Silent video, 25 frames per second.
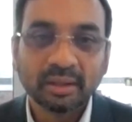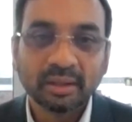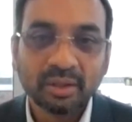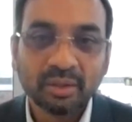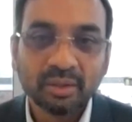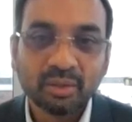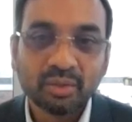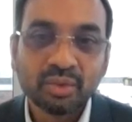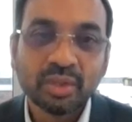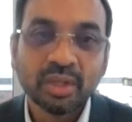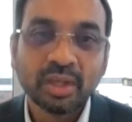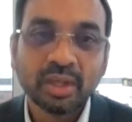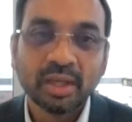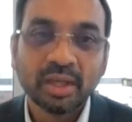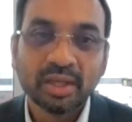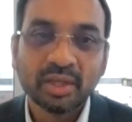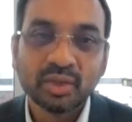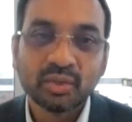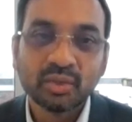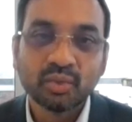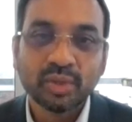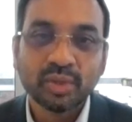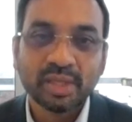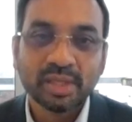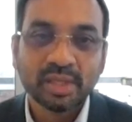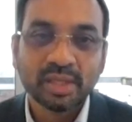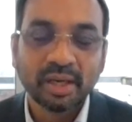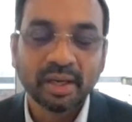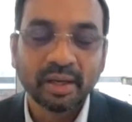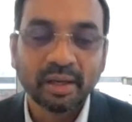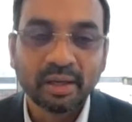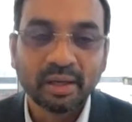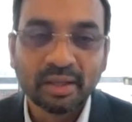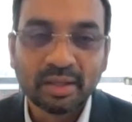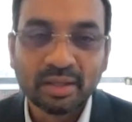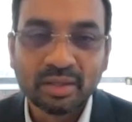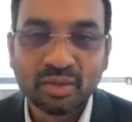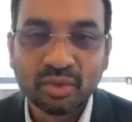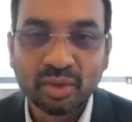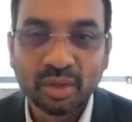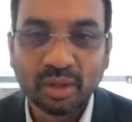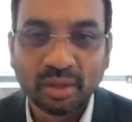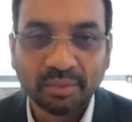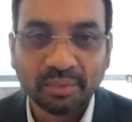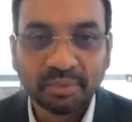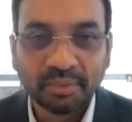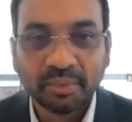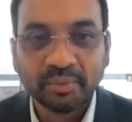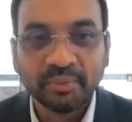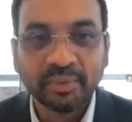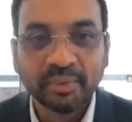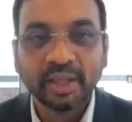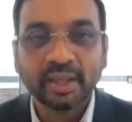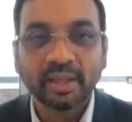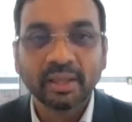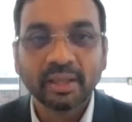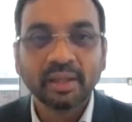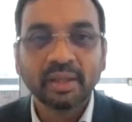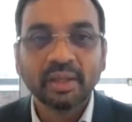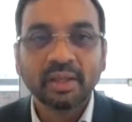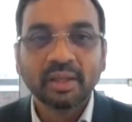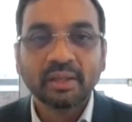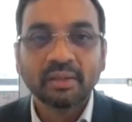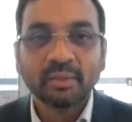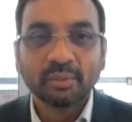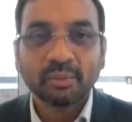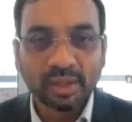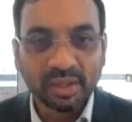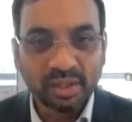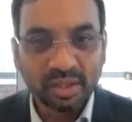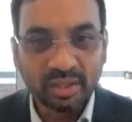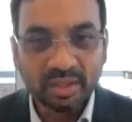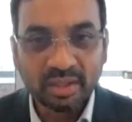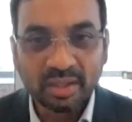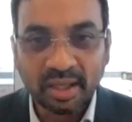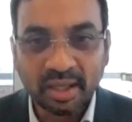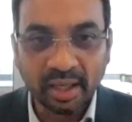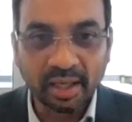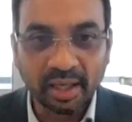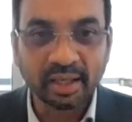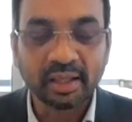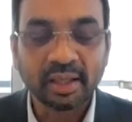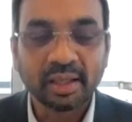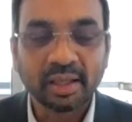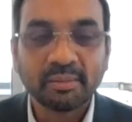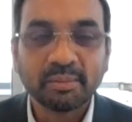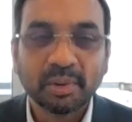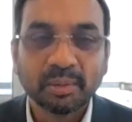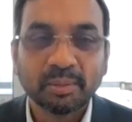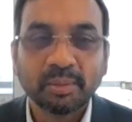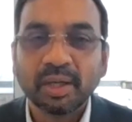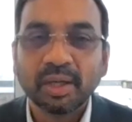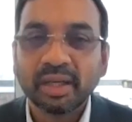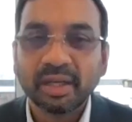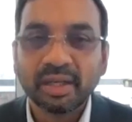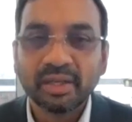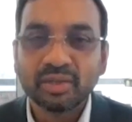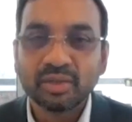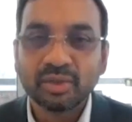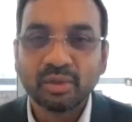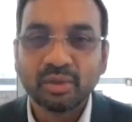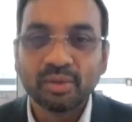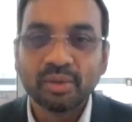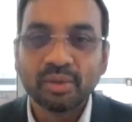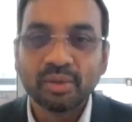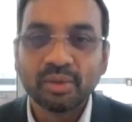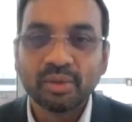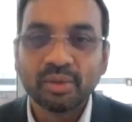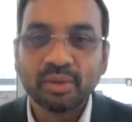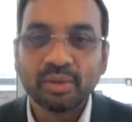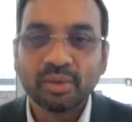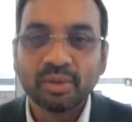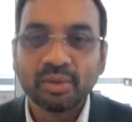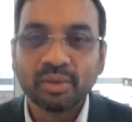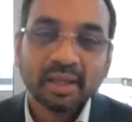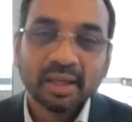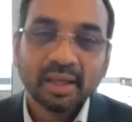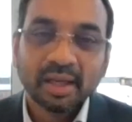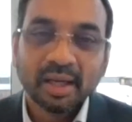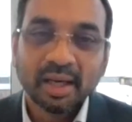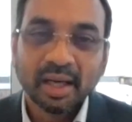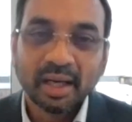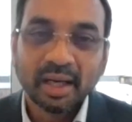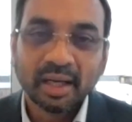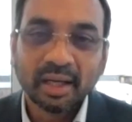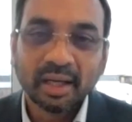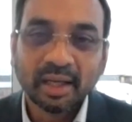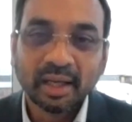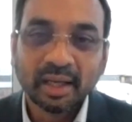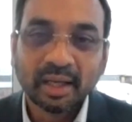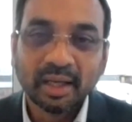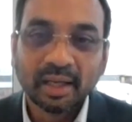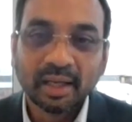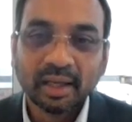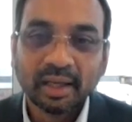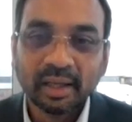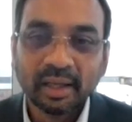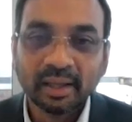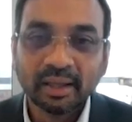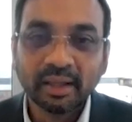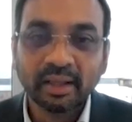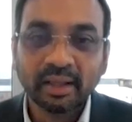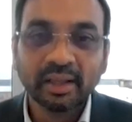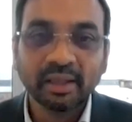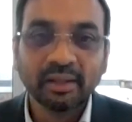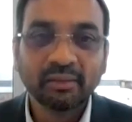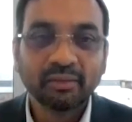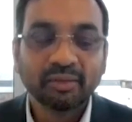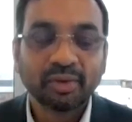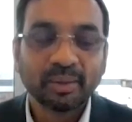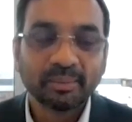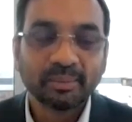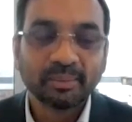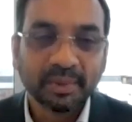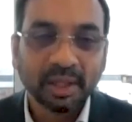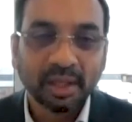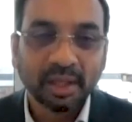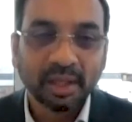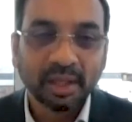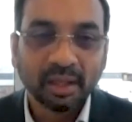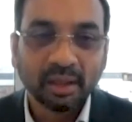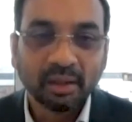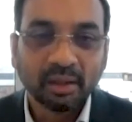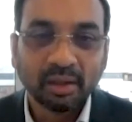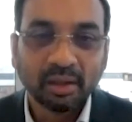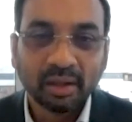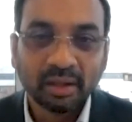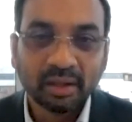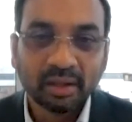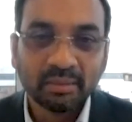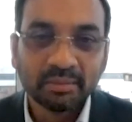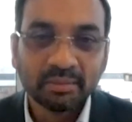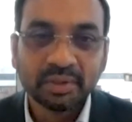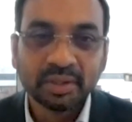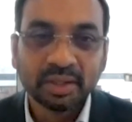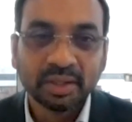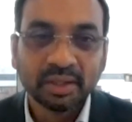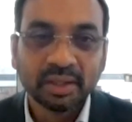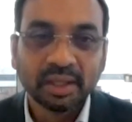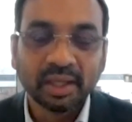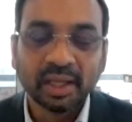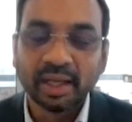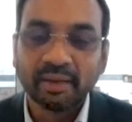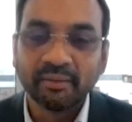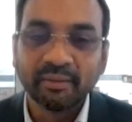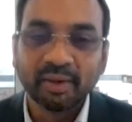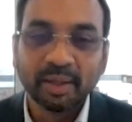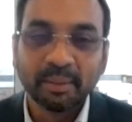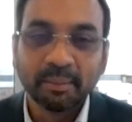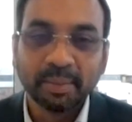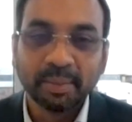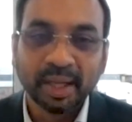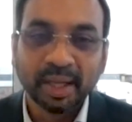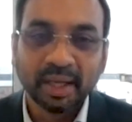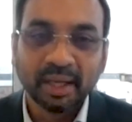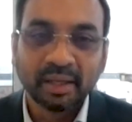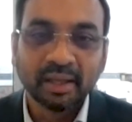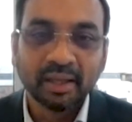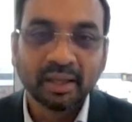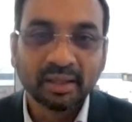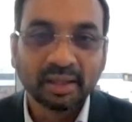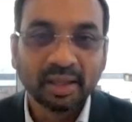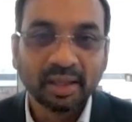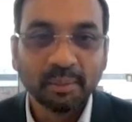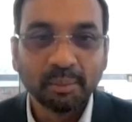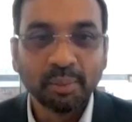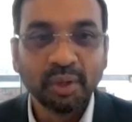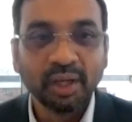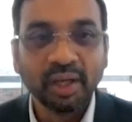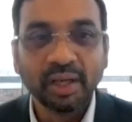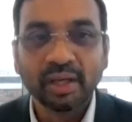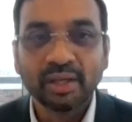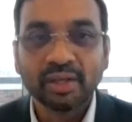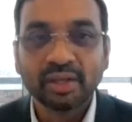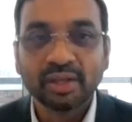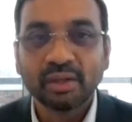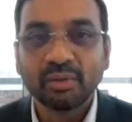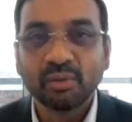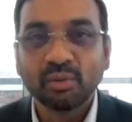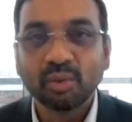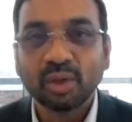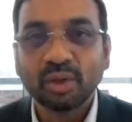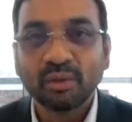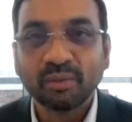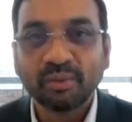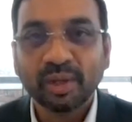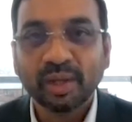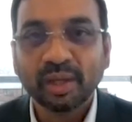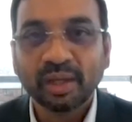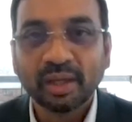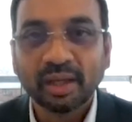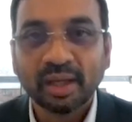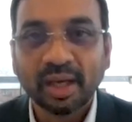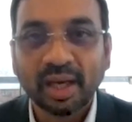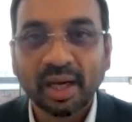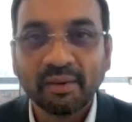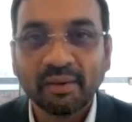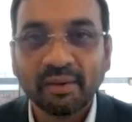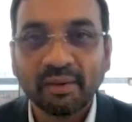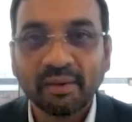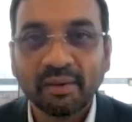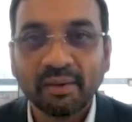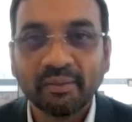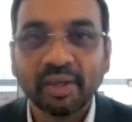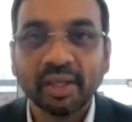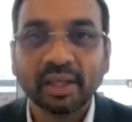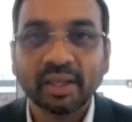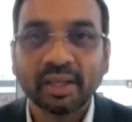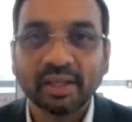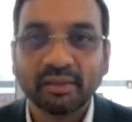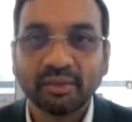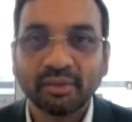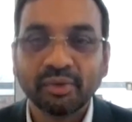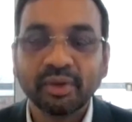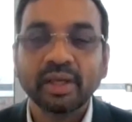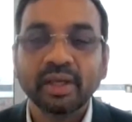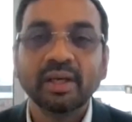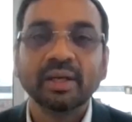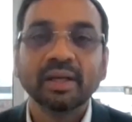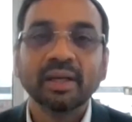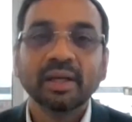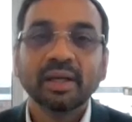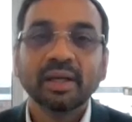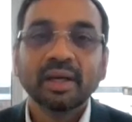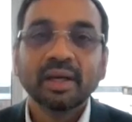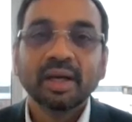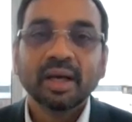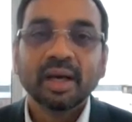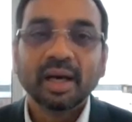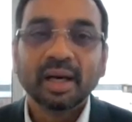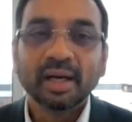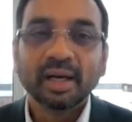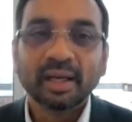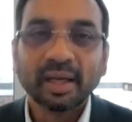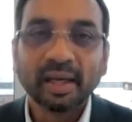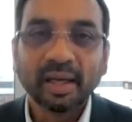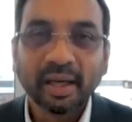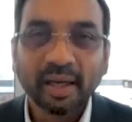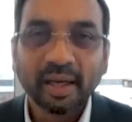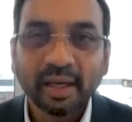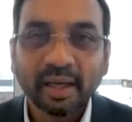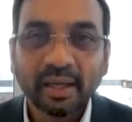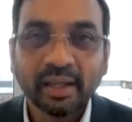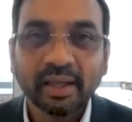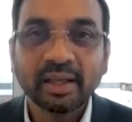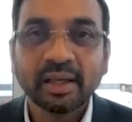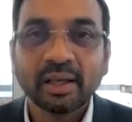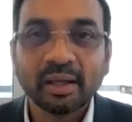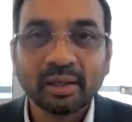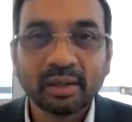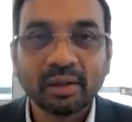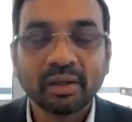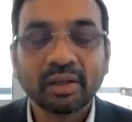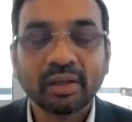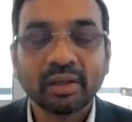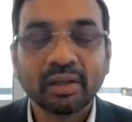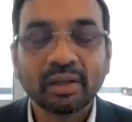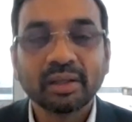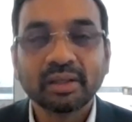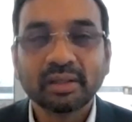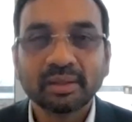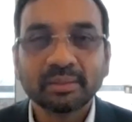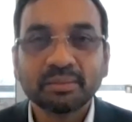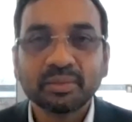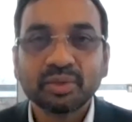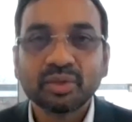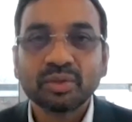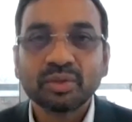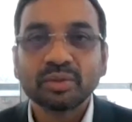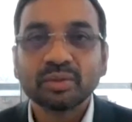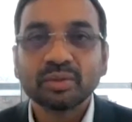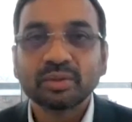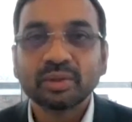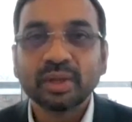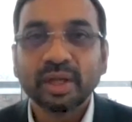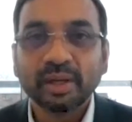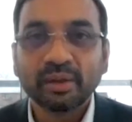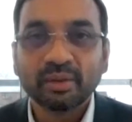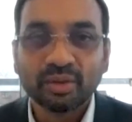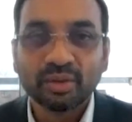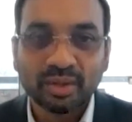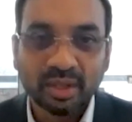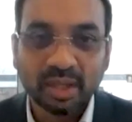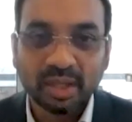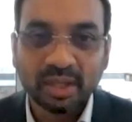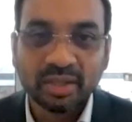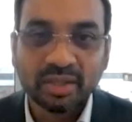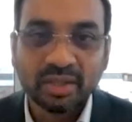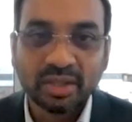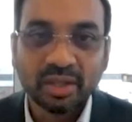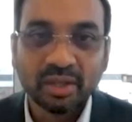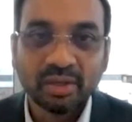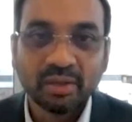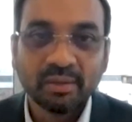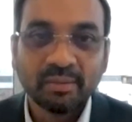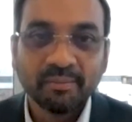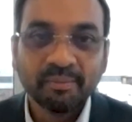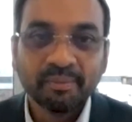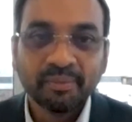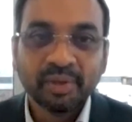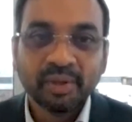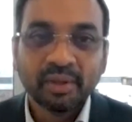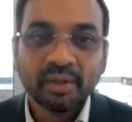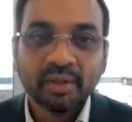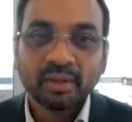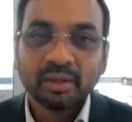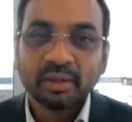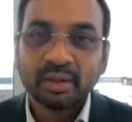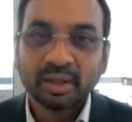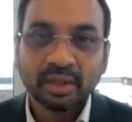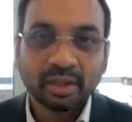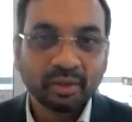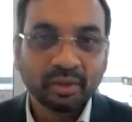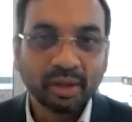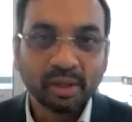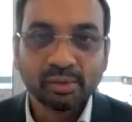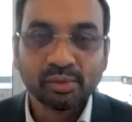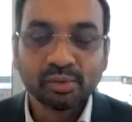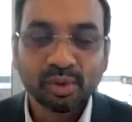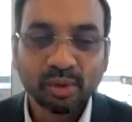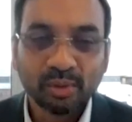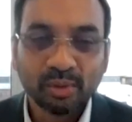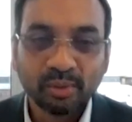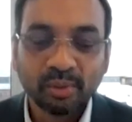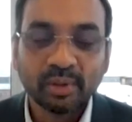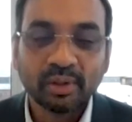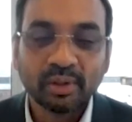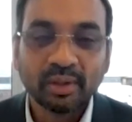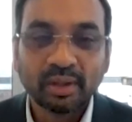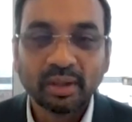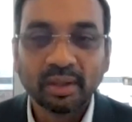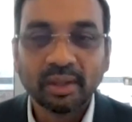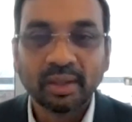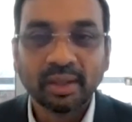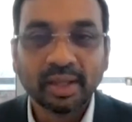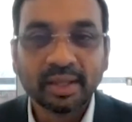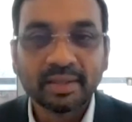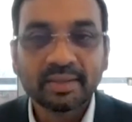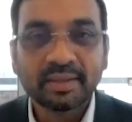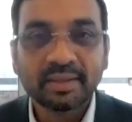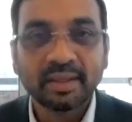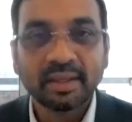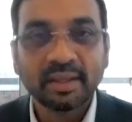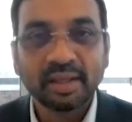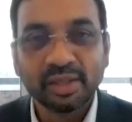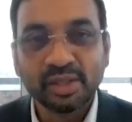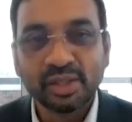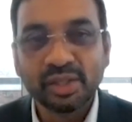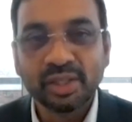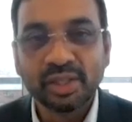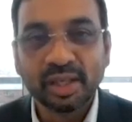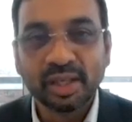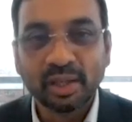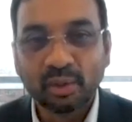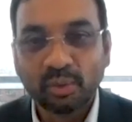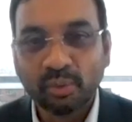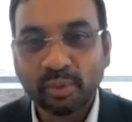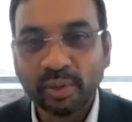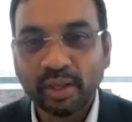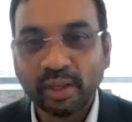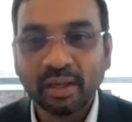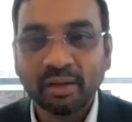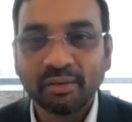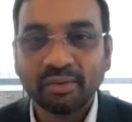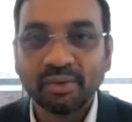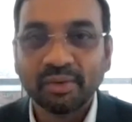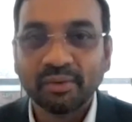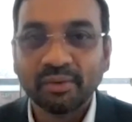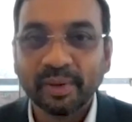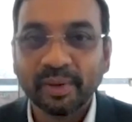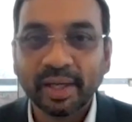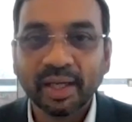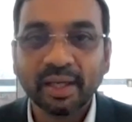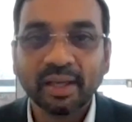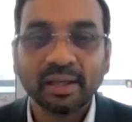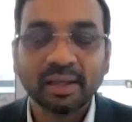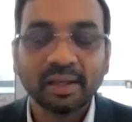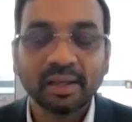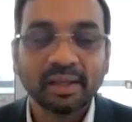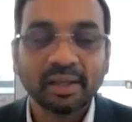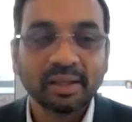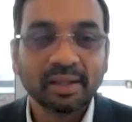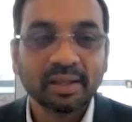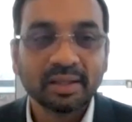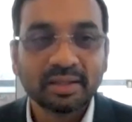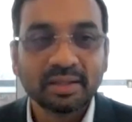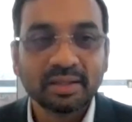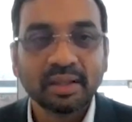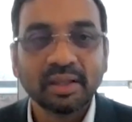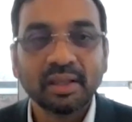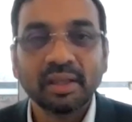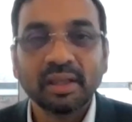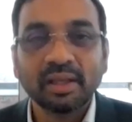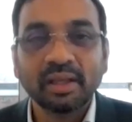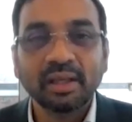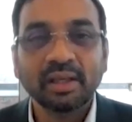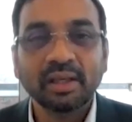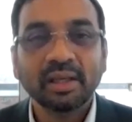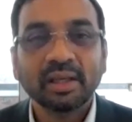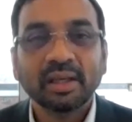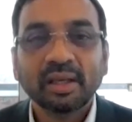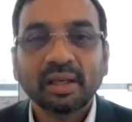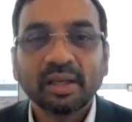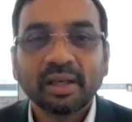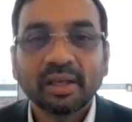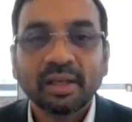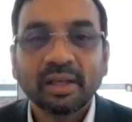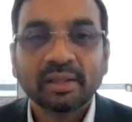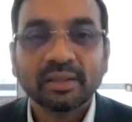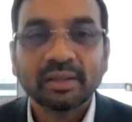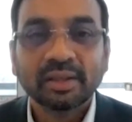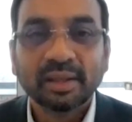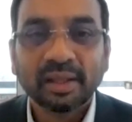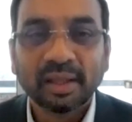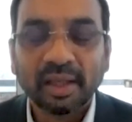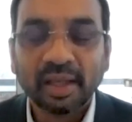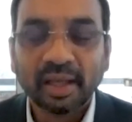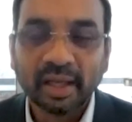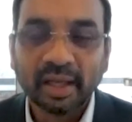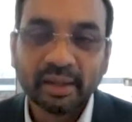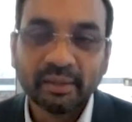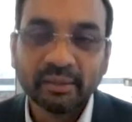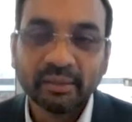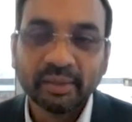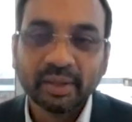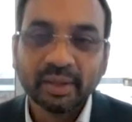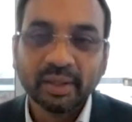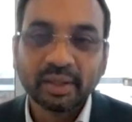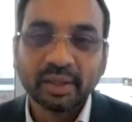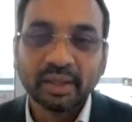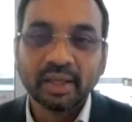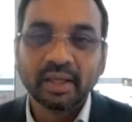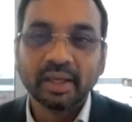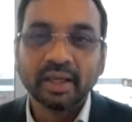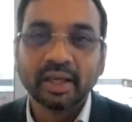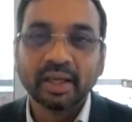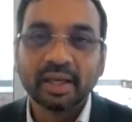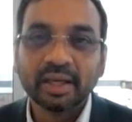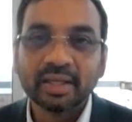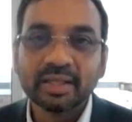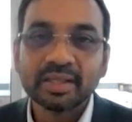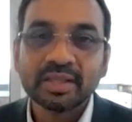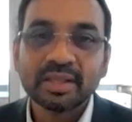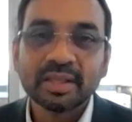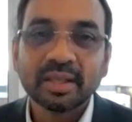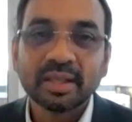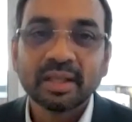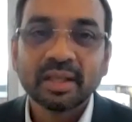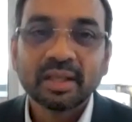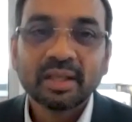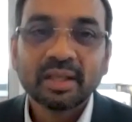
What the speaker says: using a switch ion software, which is connected mobility solution, and learning from the algorithms and the driving pattern and the application, what we are having in the field, and creating algorithms to reduce net zero. It also does a digital twin of a vehicle, the city, the driver, and hence